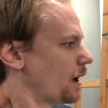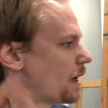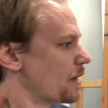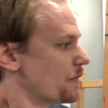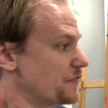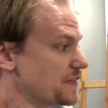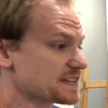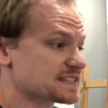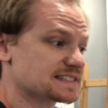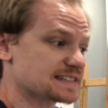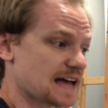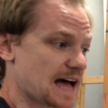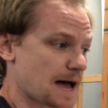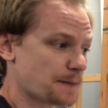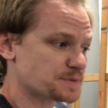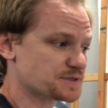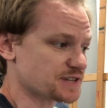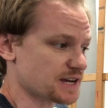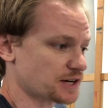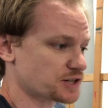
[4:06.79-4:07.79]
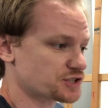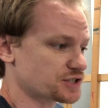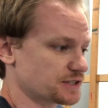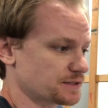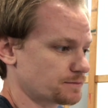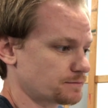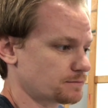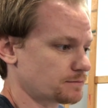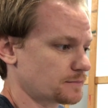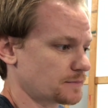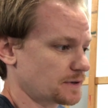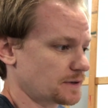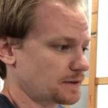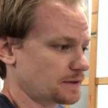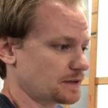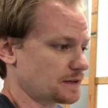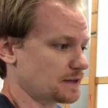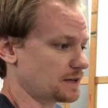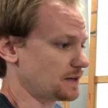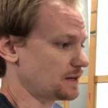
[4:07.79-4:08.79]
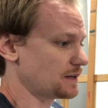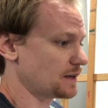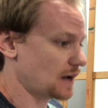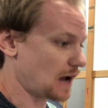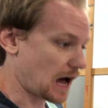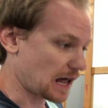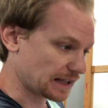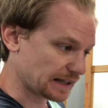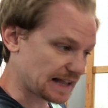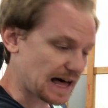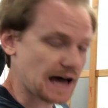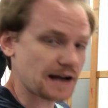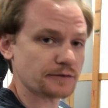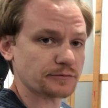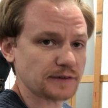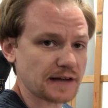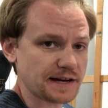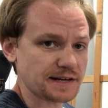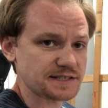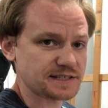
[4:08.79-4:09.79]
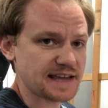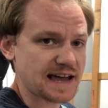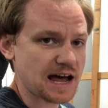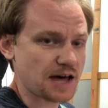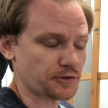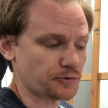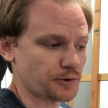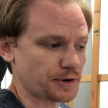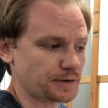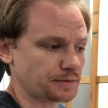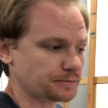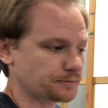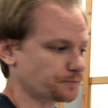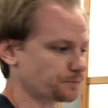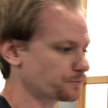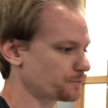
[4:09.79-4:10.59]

this top section, a lot of light is gathering,